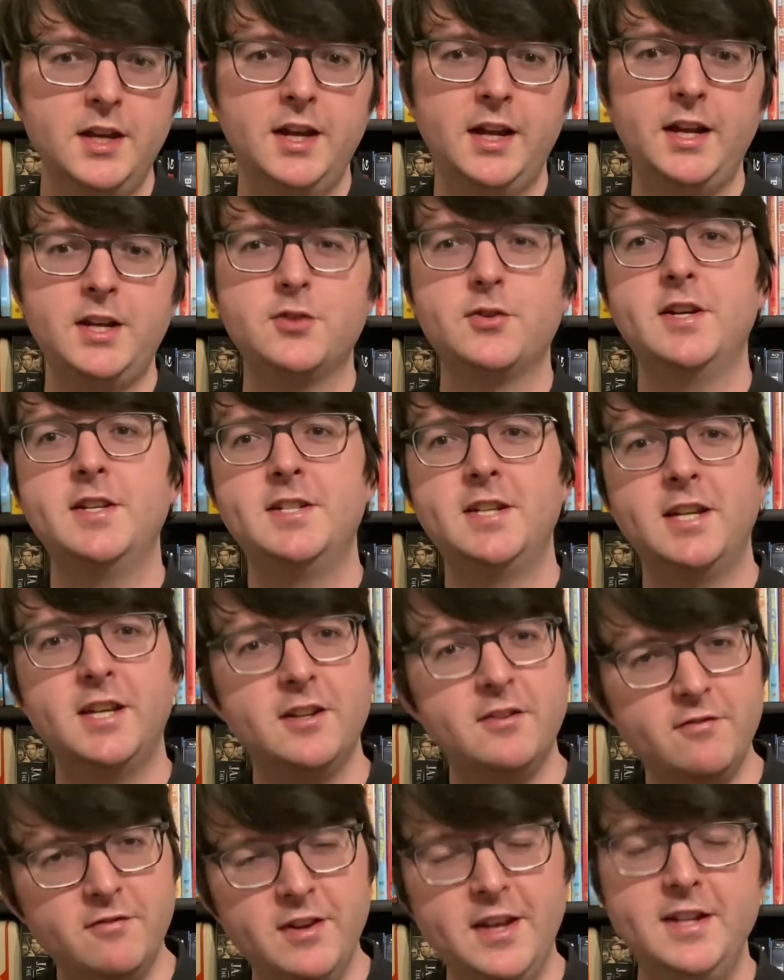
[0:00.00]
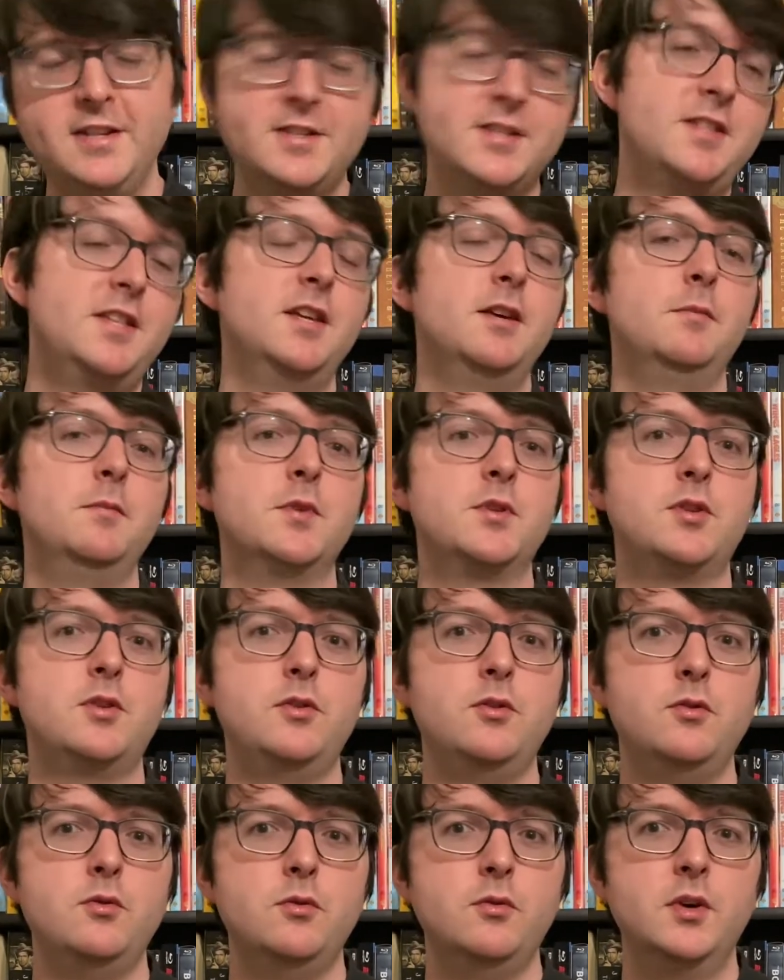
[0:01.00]
And he tries to convince them
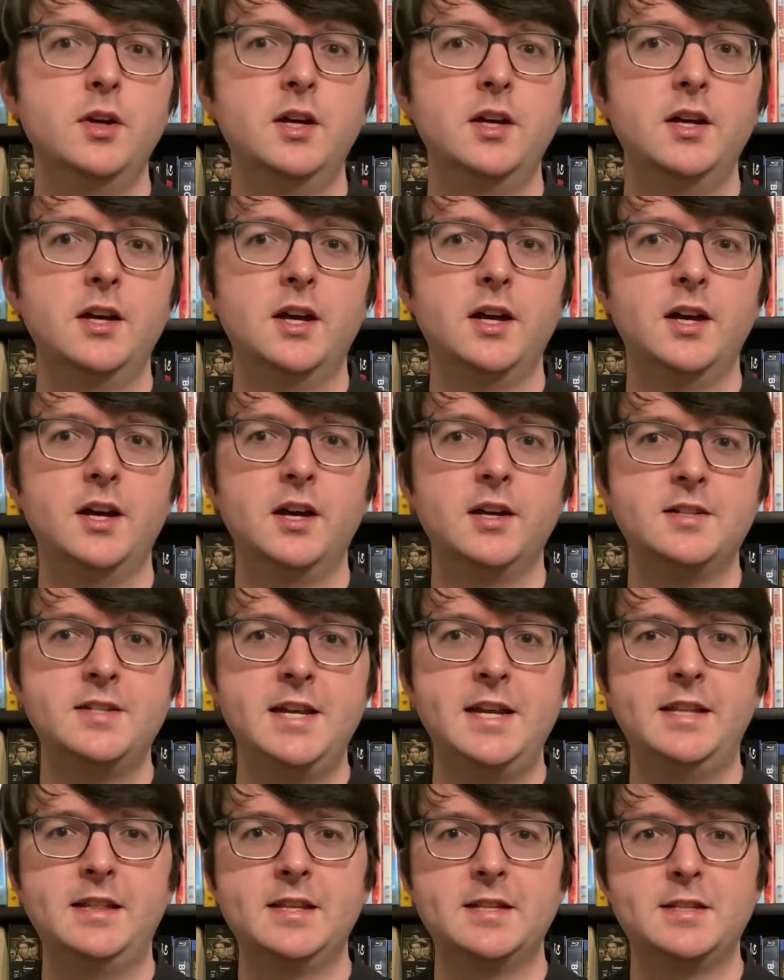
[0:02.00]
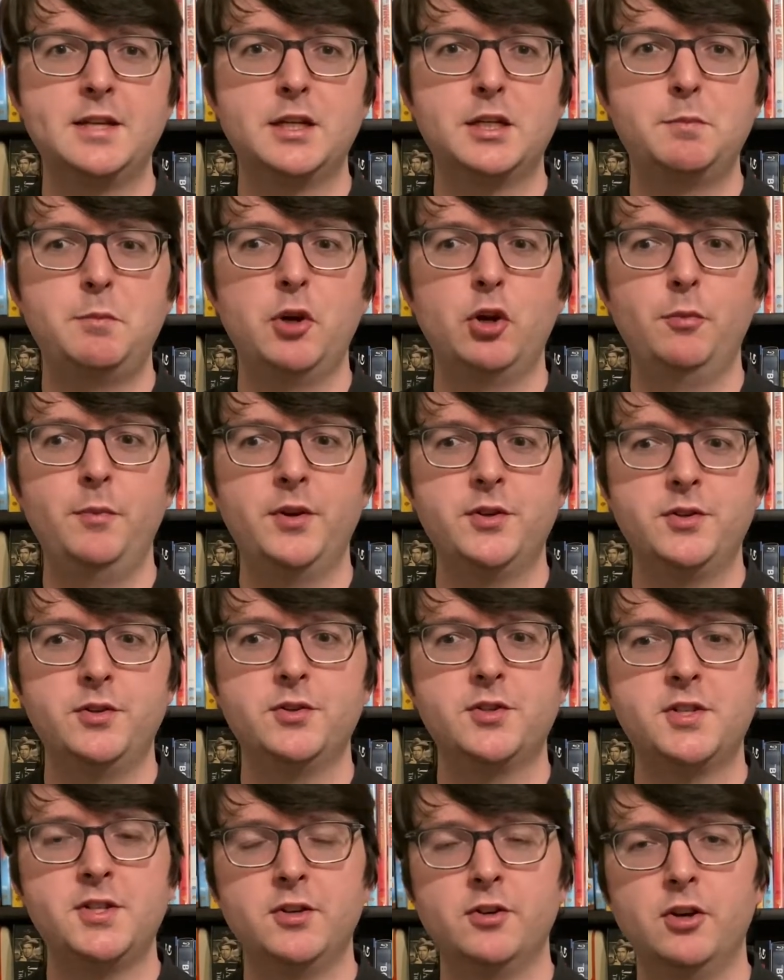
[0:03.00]
to take this experimental
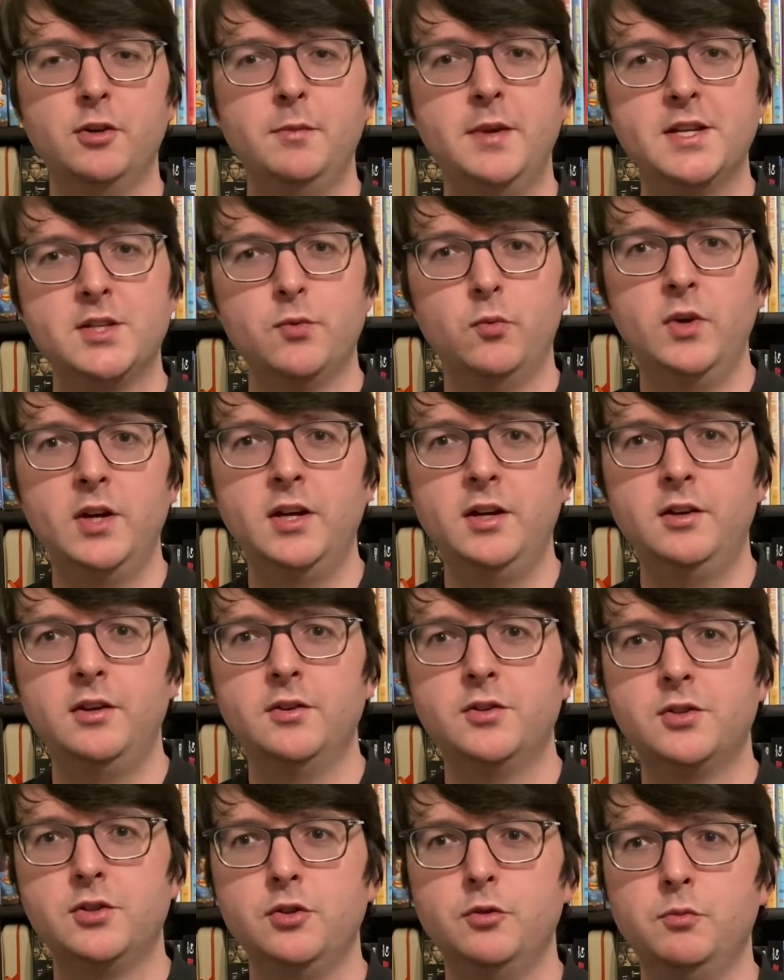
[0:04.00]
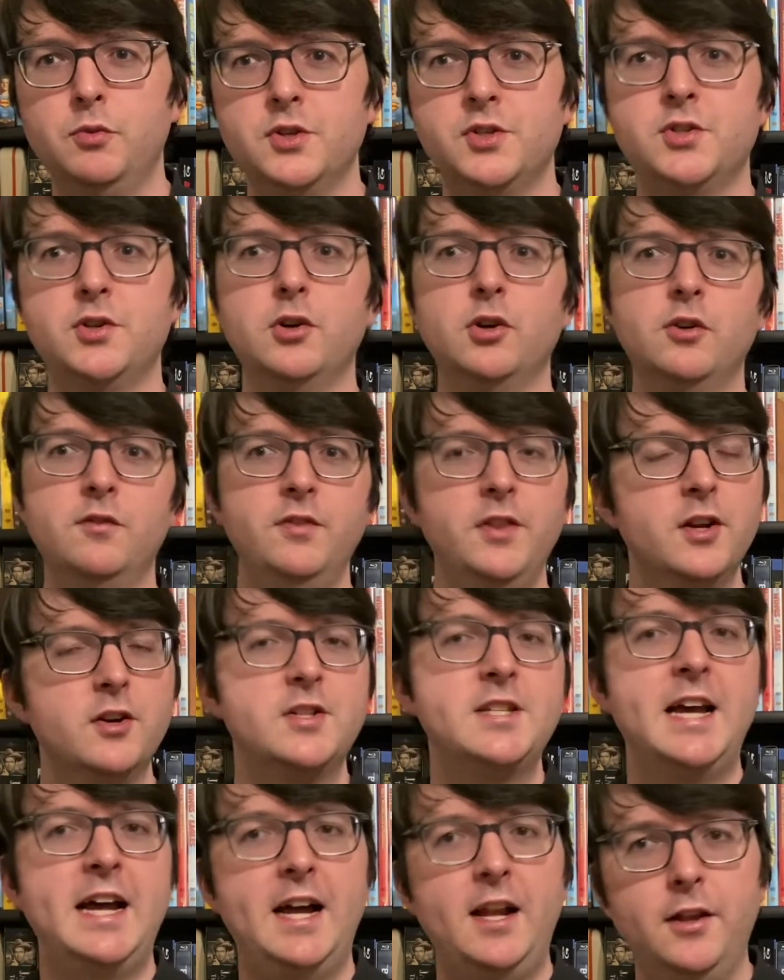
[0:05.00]
serum as well to preserve their
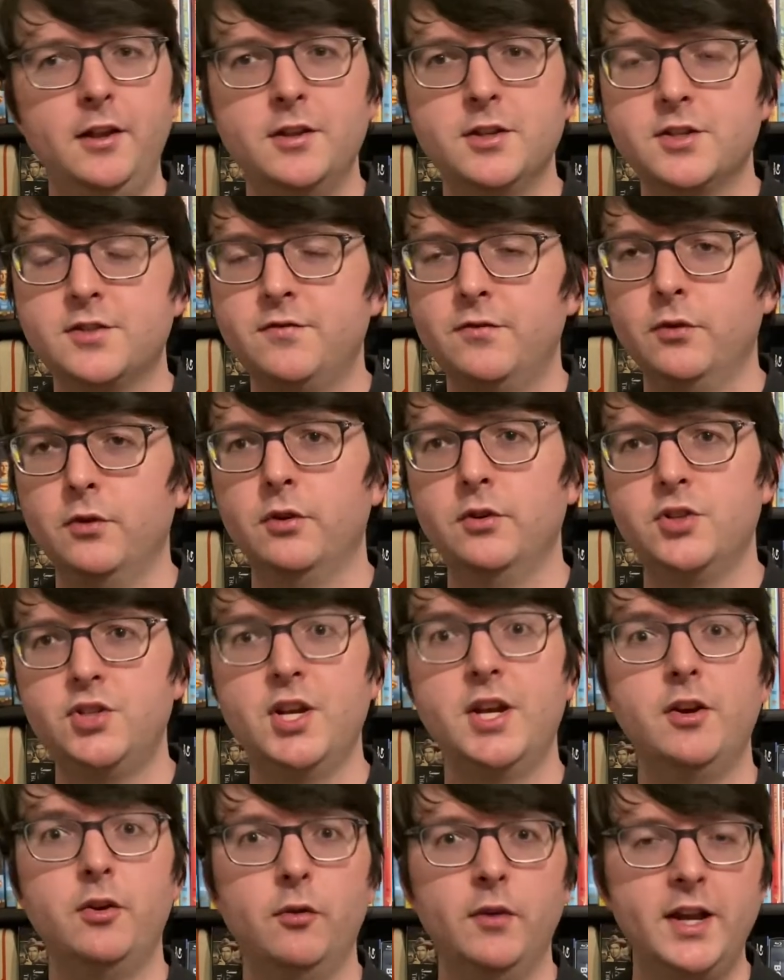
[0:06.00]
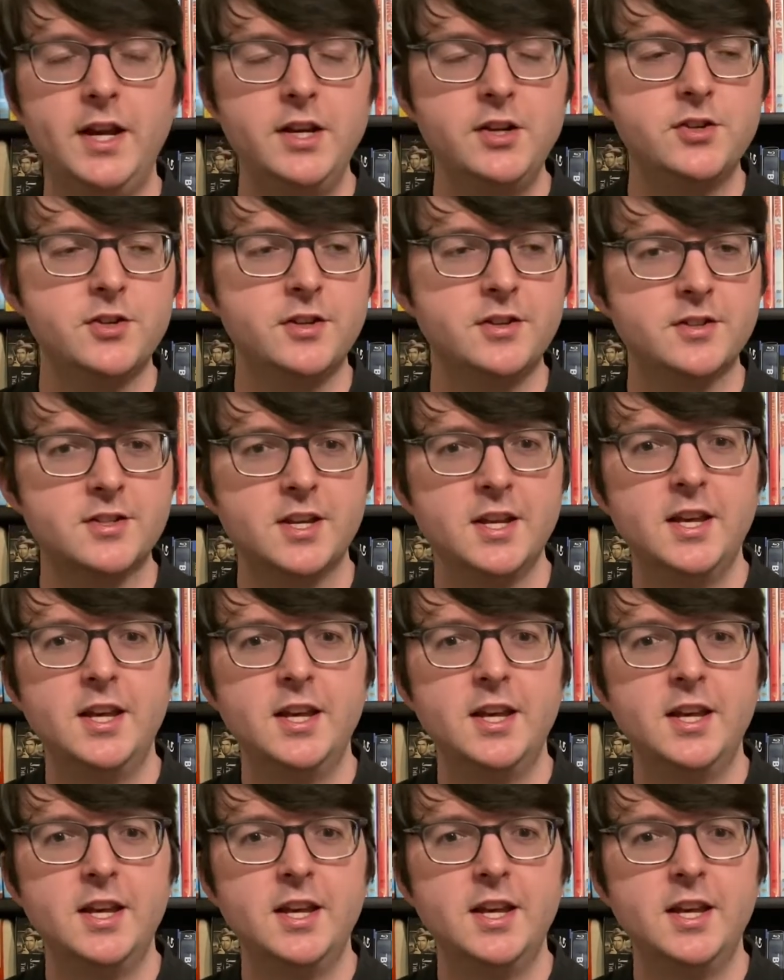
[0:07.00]
talents for generations.